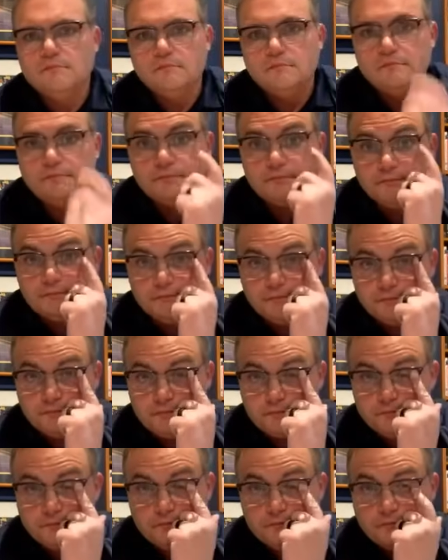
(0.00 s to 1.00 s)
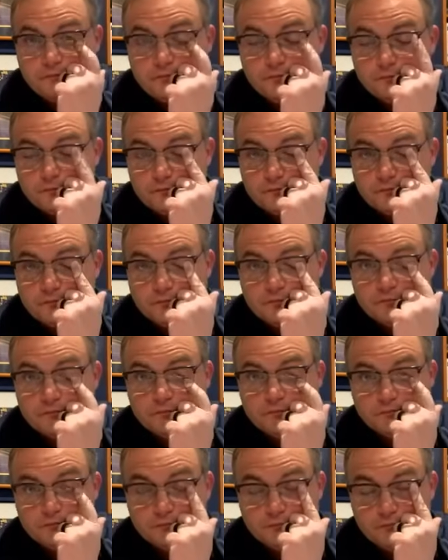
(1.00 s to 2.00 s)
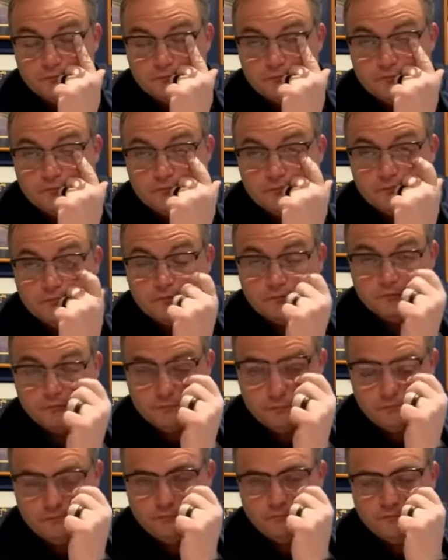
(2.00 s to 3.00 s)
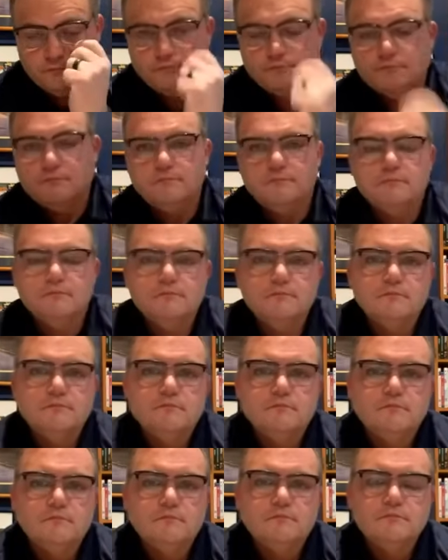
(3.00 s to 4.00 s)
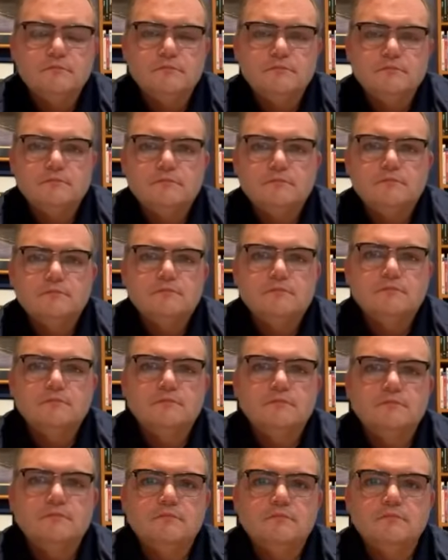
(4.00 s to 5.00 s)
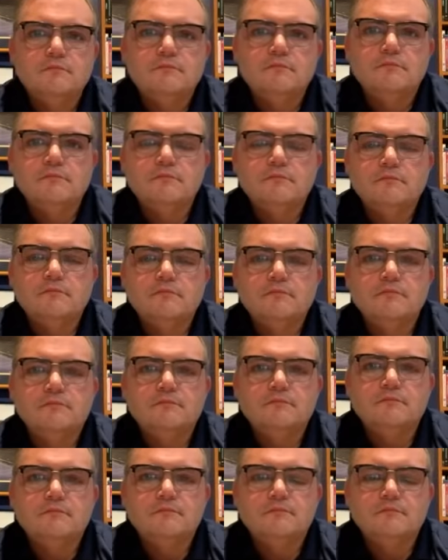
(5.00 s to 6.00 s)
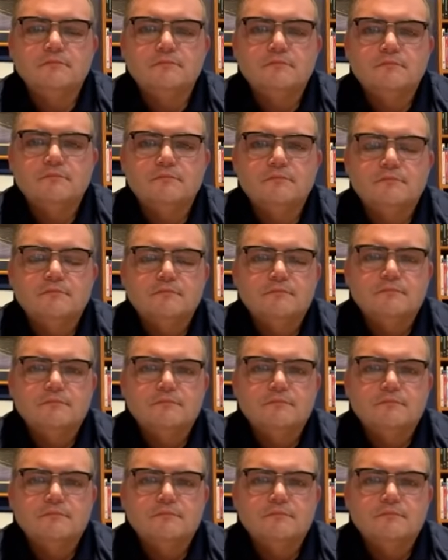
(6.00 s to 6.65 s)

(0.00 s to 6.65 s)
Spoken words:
No words are spoken by the person on screen.